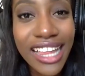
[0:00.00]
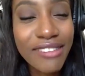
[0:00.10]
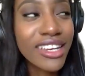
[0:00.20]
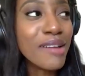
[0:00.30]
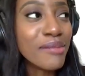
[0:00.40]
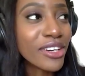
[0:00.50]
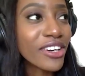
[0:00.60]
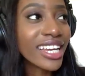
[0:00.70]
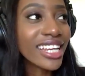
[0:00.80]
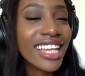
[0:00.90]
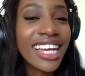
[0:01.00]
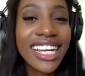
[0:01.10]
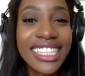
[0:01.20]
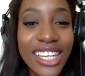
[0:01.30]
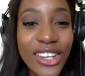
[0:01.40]
every immigrant like
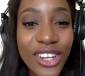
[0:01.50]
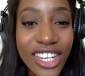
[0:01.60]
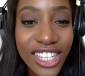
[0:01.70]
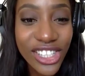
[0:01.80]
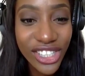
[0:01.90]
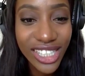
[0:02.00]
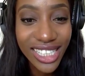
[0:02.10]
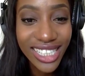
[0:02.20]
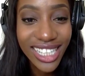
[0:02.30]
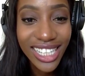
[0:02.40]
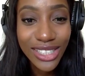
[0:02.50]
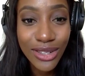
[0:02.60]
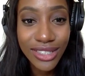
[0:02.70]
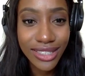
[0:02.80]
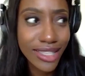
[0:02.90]
it's like you're conditioned
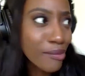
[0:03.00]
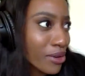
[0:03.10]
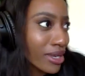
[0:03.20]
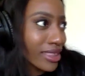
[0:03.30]
so to separate